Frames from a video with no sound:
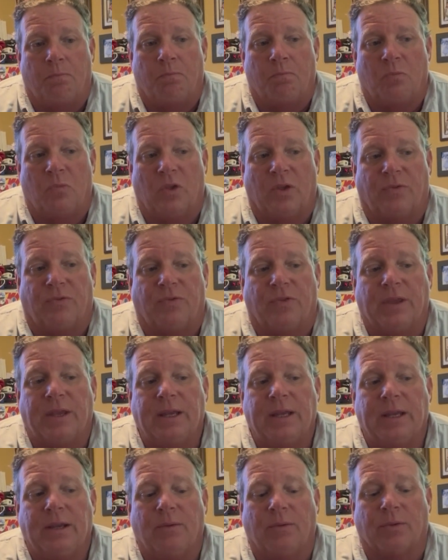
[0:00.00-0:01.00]
the
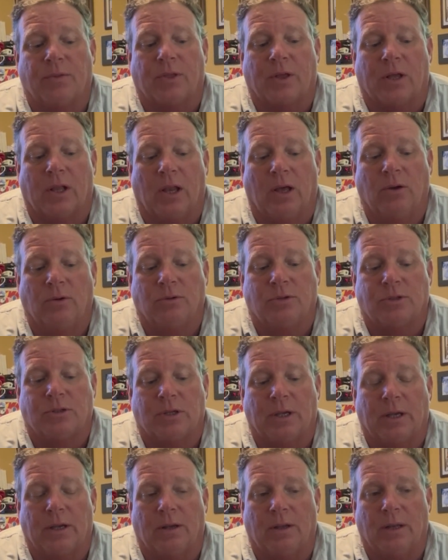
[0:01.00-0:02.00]
thing with the closed
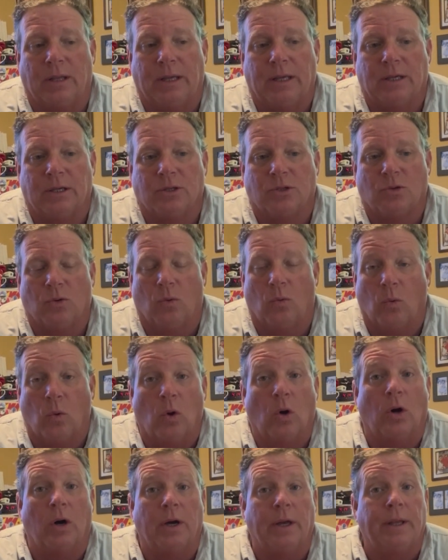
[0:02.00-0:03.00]
cell is,
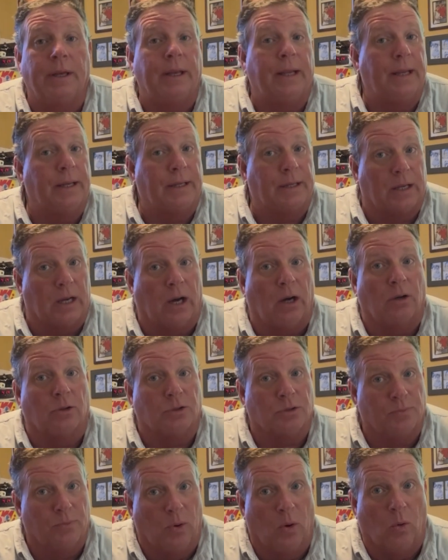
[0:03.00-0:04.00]
one, it
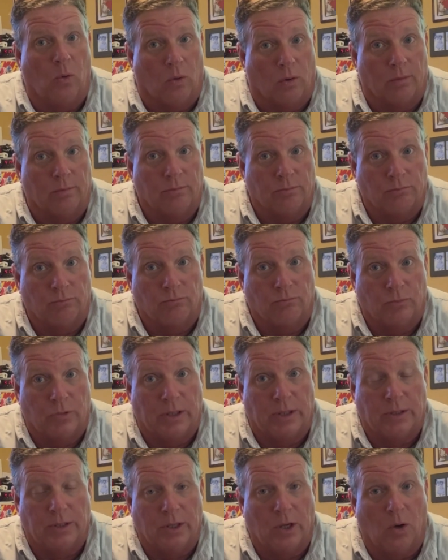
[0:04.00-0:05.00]
costs more
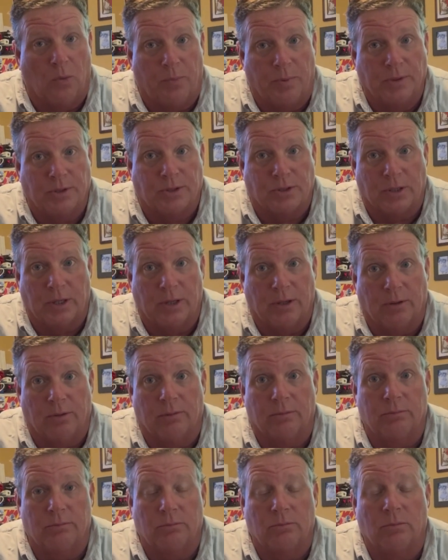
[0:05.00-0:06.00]
than the open
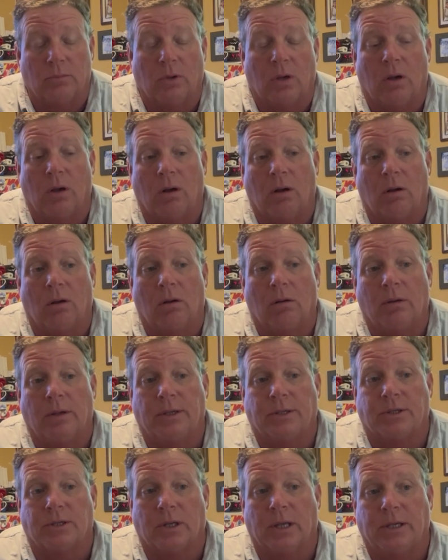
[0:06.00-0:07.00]
cell
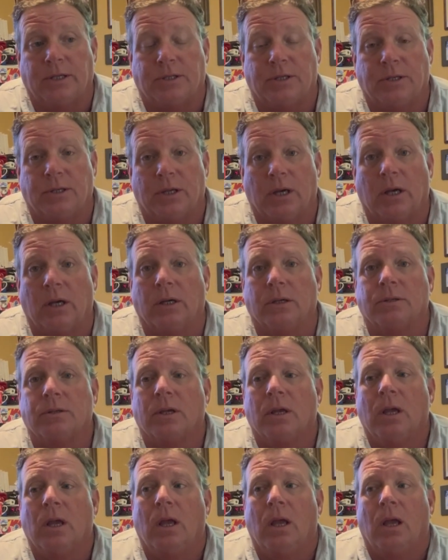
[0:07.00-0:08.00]
insulation does.
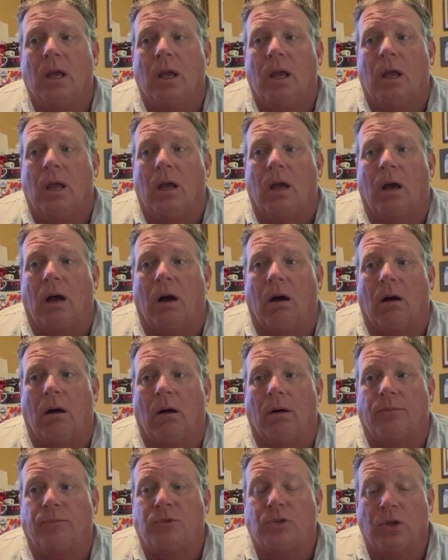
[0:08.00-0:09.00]

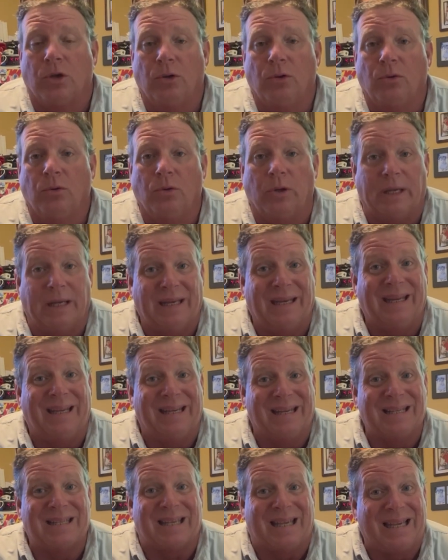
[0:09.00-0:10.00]
Two, it
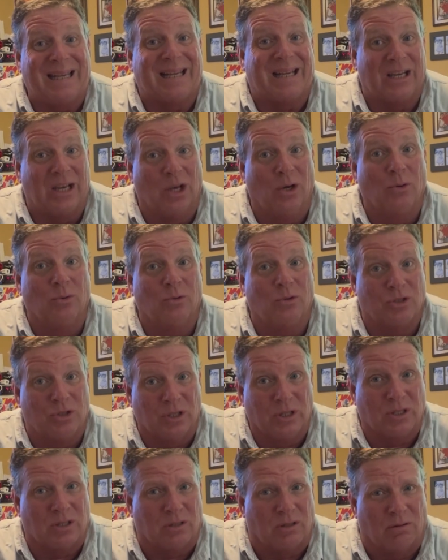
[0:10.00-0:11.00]
is a closed
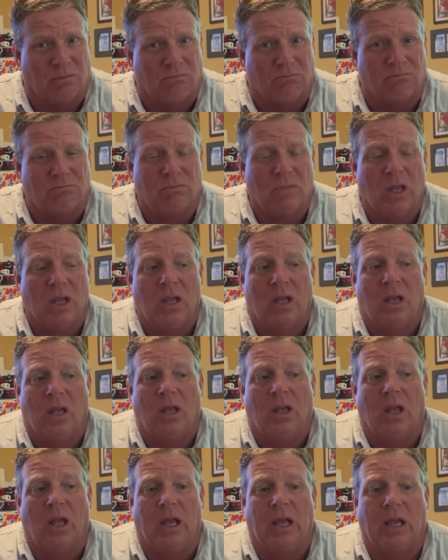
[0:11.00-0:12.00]
system.
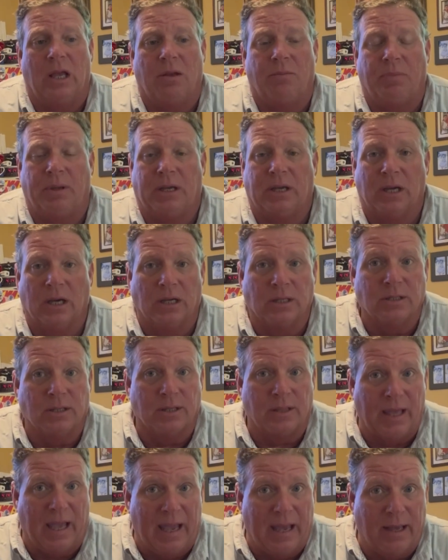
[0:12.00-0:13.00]
And because
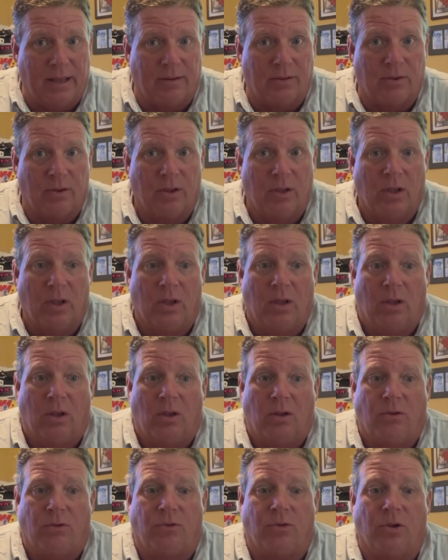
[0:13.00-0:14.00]
of that,
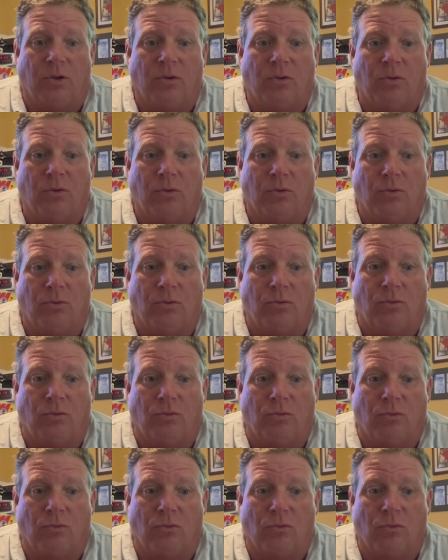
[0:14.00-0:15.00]
to